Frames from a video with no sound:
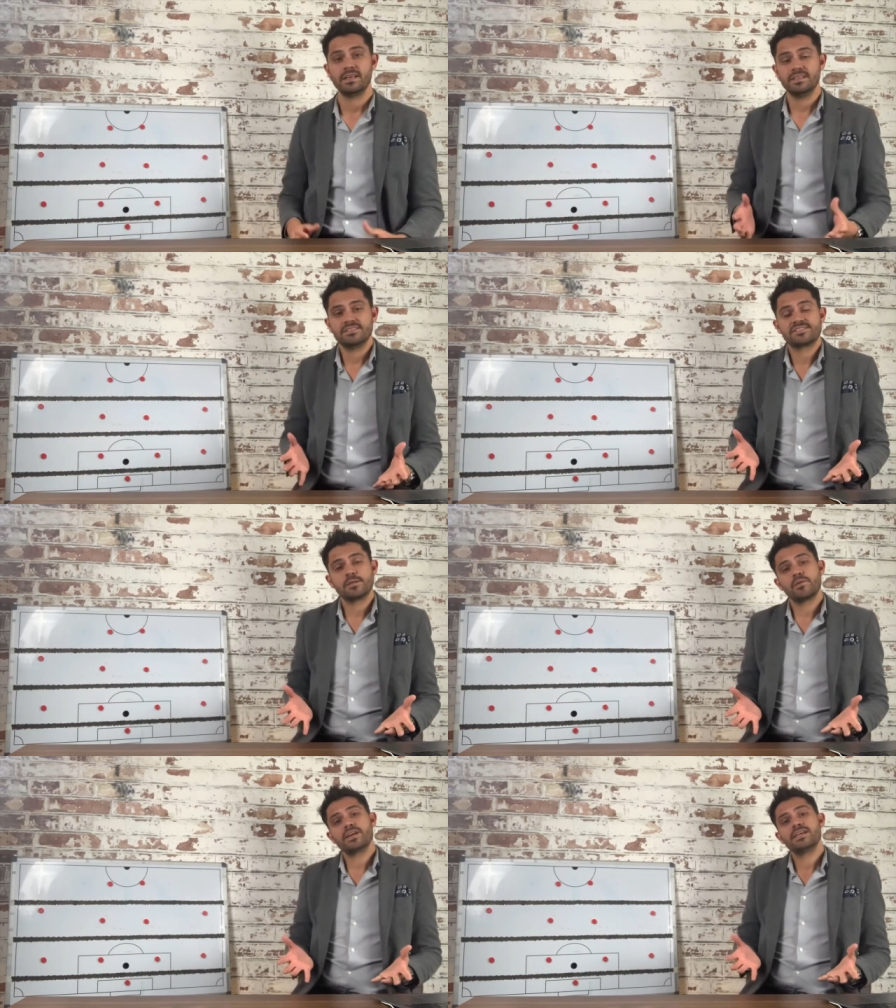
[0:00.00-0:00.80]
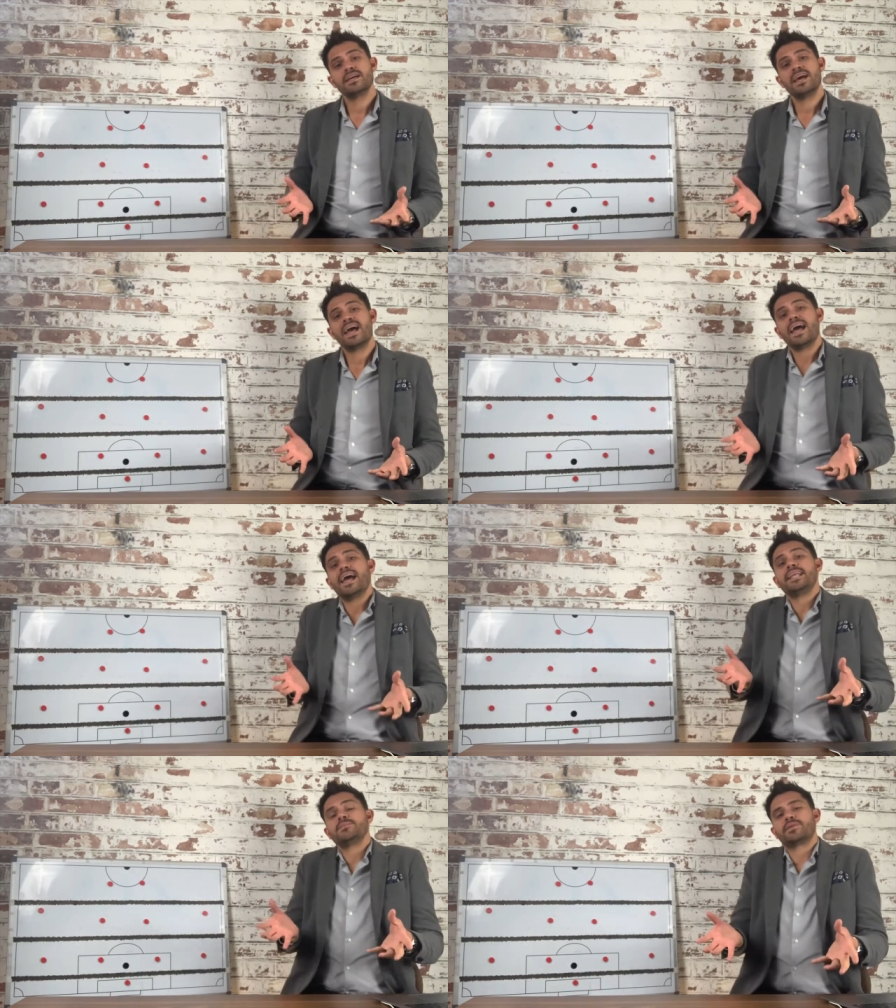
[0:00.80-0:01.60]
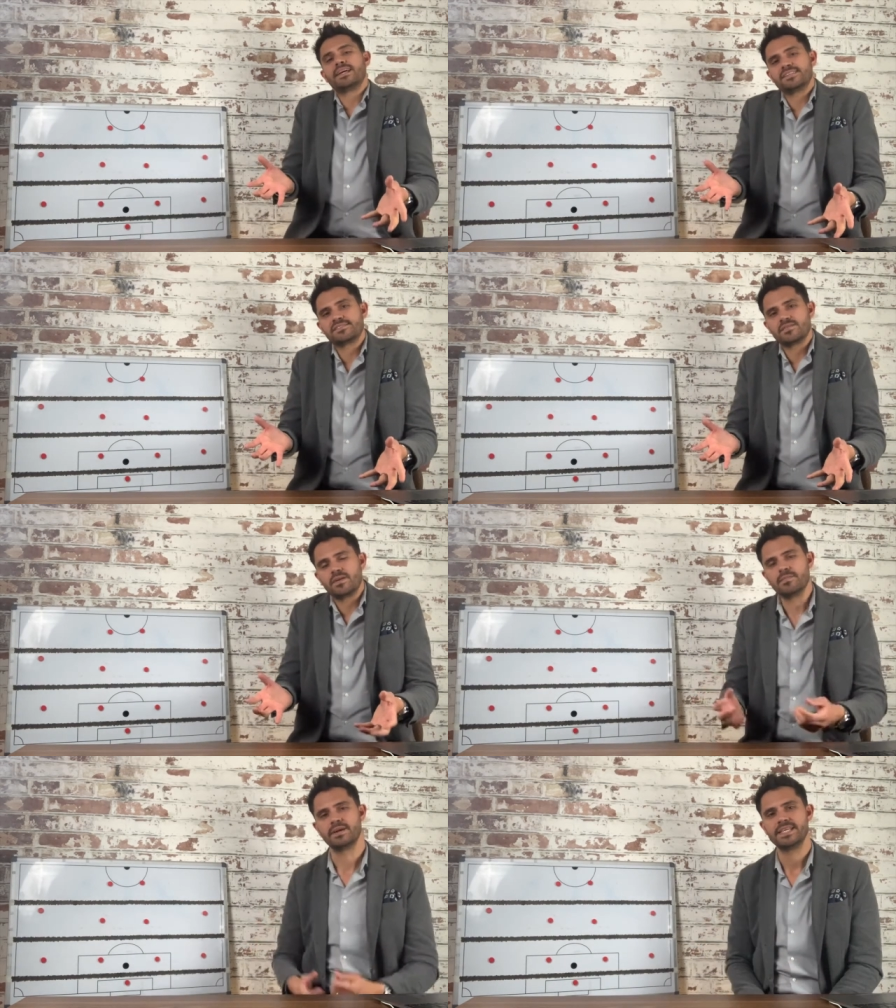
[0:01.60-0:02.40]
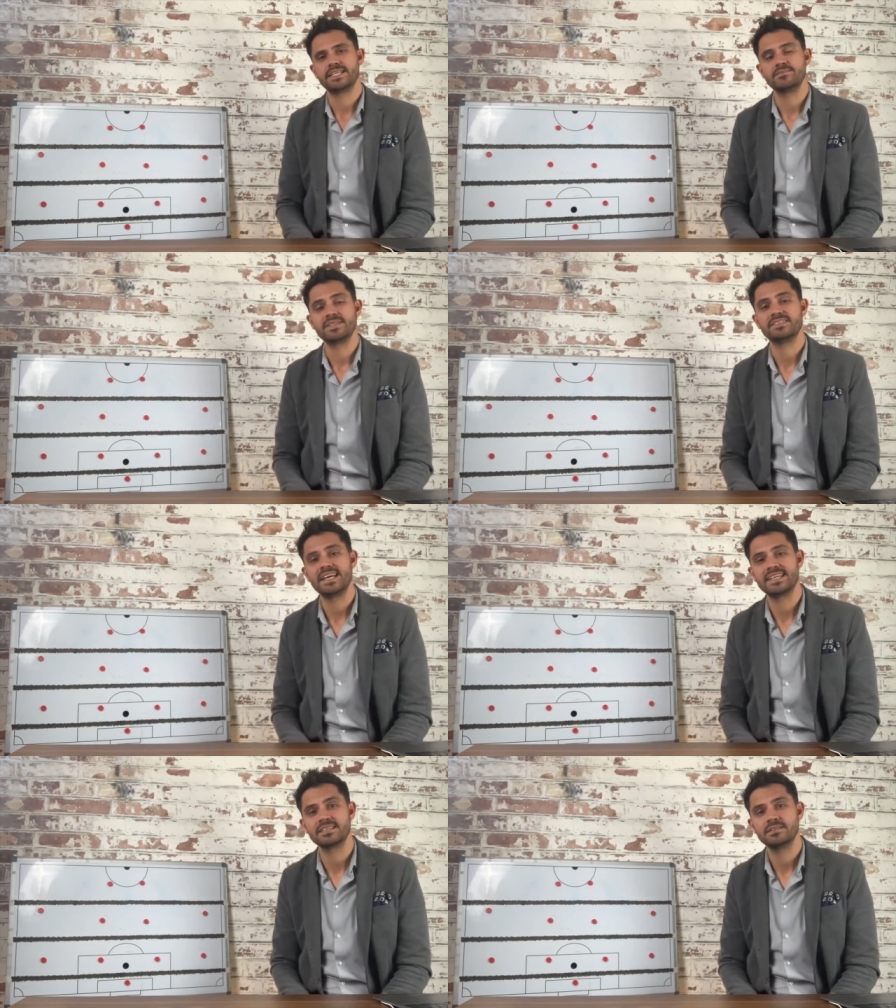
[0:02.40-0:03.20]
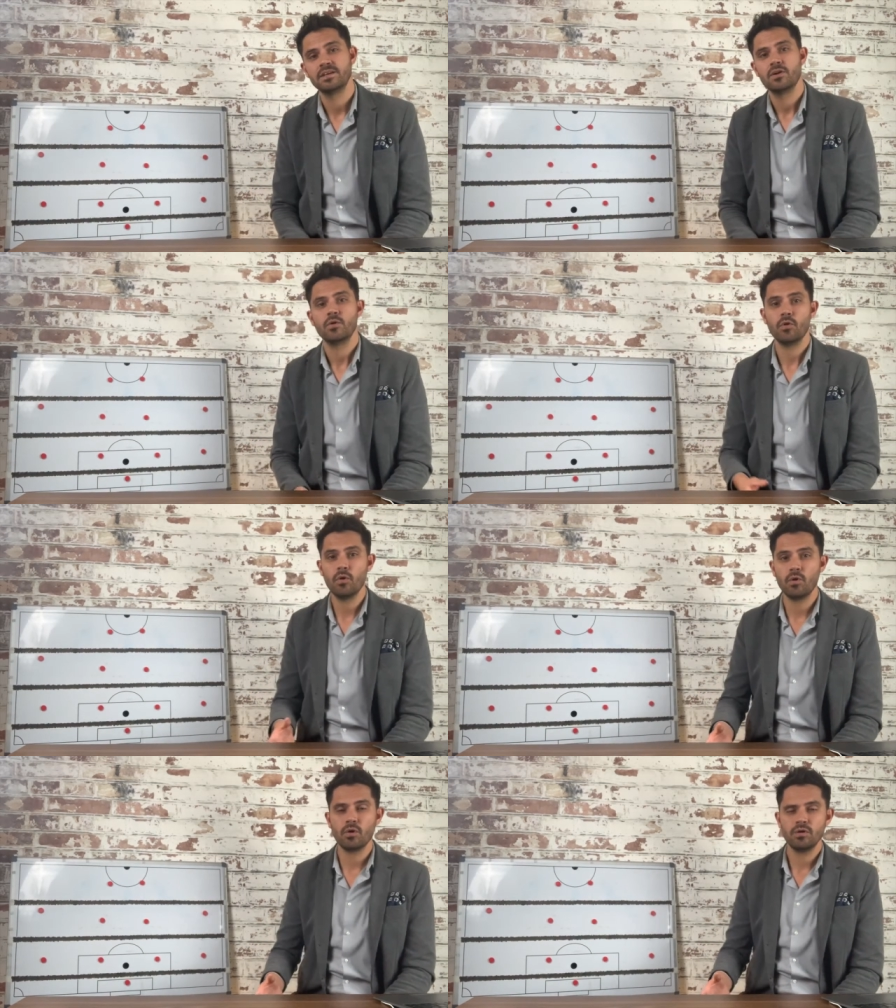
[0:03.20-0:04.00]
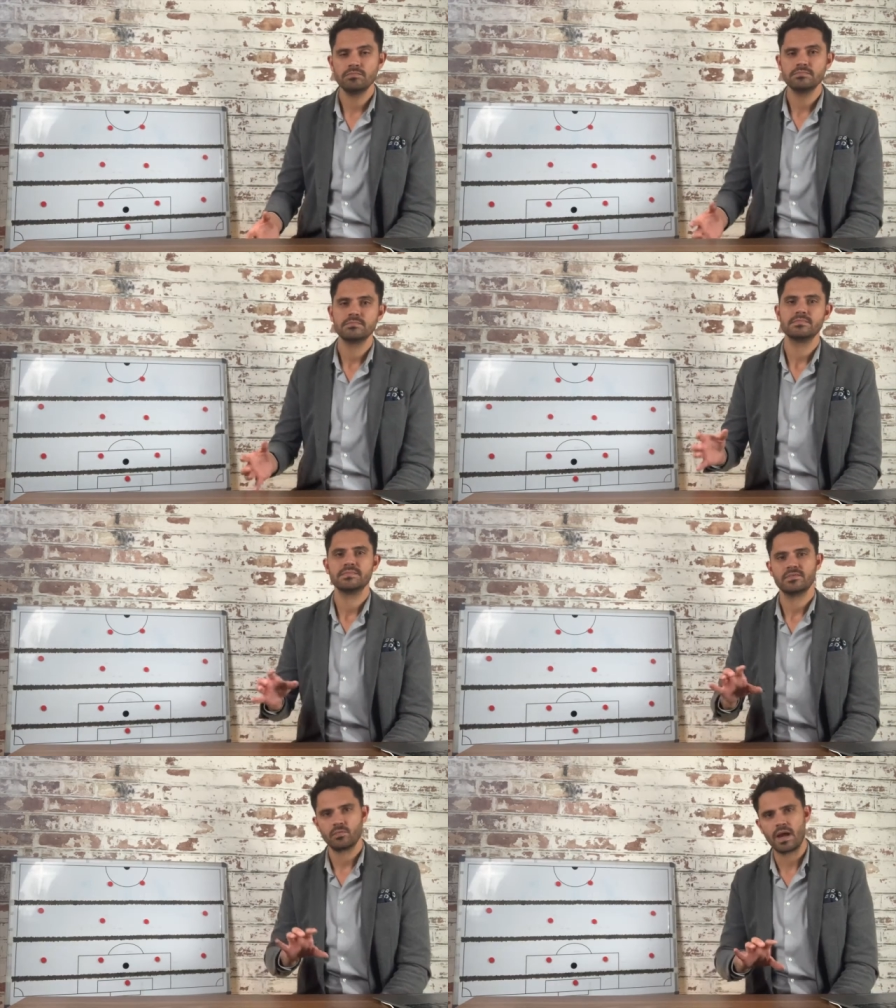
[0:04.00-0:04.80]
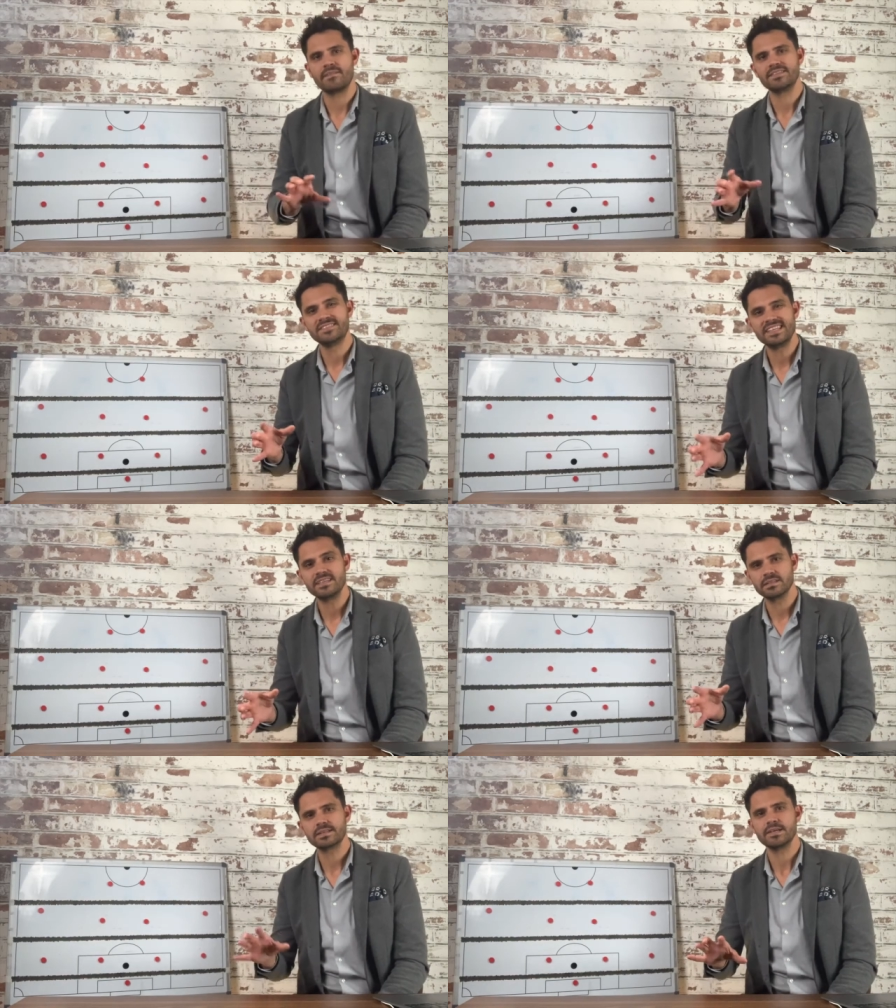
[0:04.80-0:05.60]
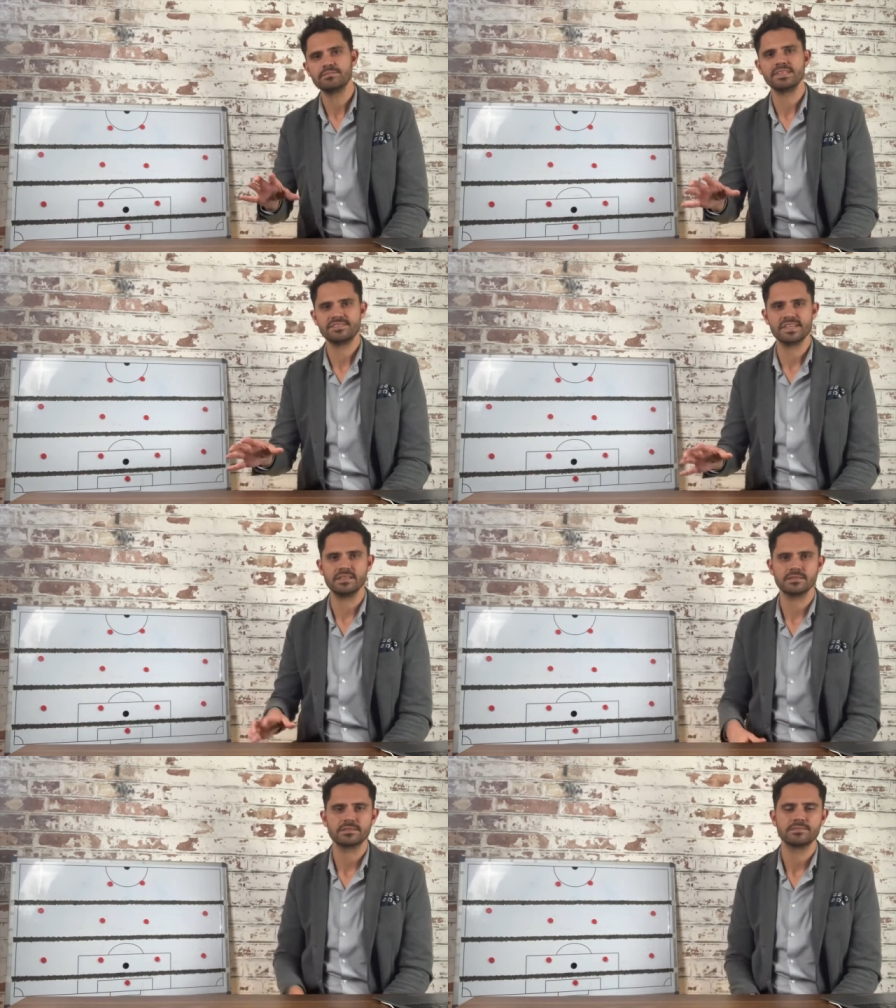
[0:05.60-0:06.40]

In summary, any place where money can be taken or where a deal can be sealed.